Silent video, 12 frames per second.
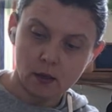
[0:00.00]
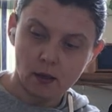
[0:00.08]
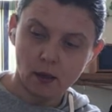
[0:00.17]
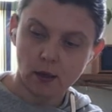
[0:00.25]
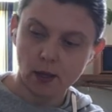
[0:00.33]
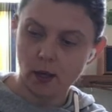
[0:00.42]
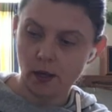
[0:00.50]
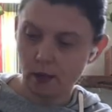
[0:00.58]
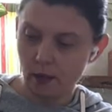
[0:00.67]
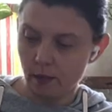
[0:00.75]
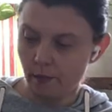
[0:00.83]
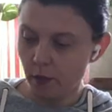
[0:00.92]
All
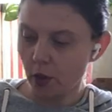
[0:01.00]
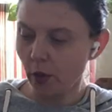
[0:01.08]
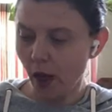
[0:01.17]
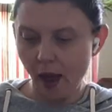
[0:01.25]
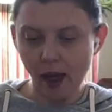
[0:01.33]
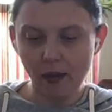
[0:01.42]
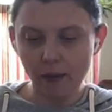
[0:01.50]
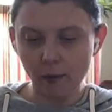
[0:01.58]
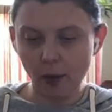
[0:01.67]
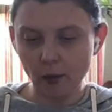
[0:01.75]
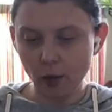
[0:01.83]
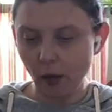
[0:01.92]
right. So yeah, I had
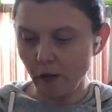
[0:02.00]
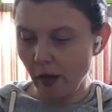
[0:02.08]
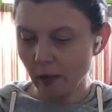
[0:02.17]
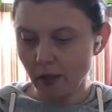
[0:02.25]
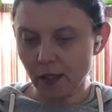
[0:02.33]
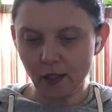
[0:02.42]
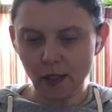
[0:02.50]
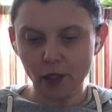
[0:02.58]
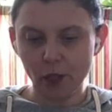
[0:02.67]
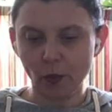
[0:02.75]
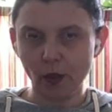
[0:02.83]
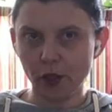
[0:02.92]
about 12 ounces. I
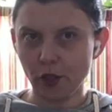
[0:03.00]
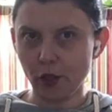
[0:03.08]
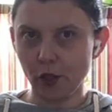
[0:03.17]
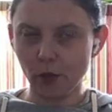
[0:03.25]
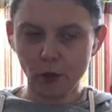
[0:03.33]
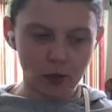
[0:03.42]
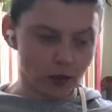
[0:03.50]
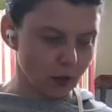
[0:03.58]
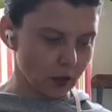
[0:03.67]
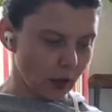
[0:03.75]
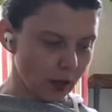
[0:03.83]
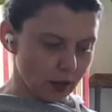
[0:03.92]
just wanted to show you what it
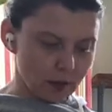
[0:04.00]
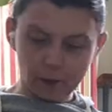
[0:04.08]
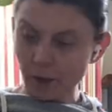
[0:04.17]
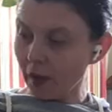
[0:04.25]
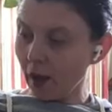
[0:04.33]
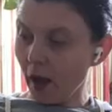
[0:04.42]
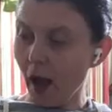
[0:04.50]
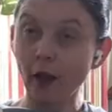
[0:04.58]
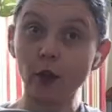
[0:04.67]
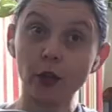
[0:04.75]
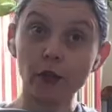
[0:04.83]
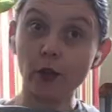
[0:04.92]
looked like. I
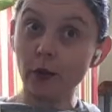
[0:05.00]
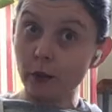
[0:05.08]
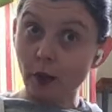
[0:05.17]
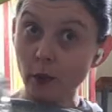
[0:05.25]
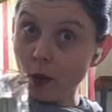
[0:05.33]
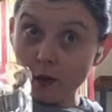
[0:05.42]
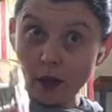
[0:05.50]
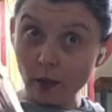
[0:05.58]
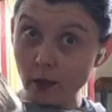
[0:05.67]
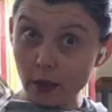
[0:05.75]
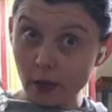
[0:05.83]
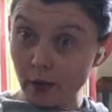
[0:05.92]
could have used my
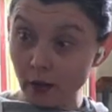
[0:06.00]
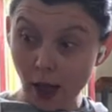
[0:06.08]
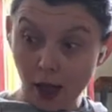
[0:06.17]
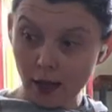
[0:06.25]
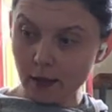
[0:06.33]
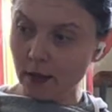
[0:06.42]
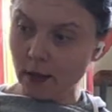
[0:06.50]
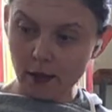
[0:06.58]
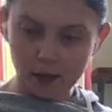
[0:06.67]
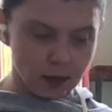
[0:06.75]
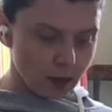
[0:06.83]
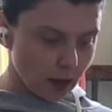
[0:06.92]
12-ounce glass
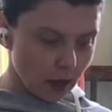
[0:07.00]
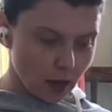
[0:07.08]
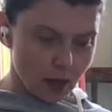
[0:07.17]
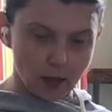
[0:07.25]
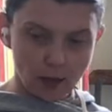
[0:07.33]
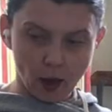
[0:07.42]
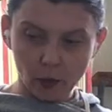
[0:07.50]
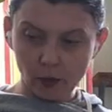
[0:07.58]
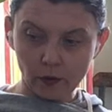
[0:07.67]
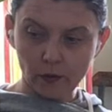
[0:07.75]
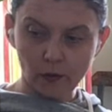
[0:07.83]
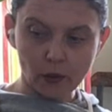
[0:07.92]
and that would
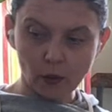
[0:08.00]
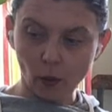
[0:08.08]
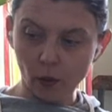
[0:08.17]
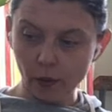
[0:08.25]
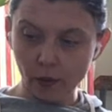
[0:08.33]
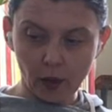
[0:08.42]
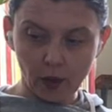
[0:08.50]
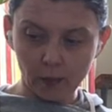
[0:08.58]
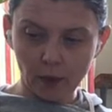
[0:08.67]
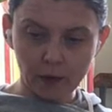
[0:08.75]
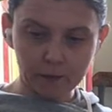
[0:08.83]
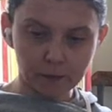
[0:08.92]
have fit the whole thing,
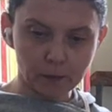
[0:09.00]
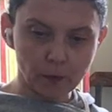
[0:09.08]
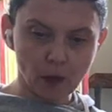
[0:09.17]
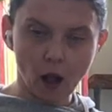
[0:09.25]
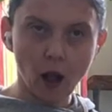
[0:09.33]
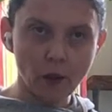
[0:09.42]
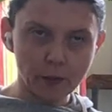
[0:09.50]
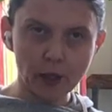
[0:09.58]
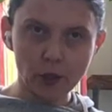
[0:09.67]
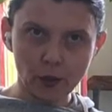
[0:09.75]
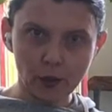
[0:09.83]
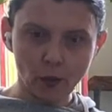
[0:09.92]
but I'm going
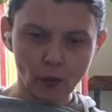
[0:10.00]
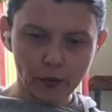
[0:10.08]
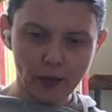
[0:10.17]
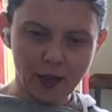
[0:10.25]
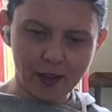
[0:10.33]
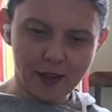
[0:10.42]
to drink the whole thing.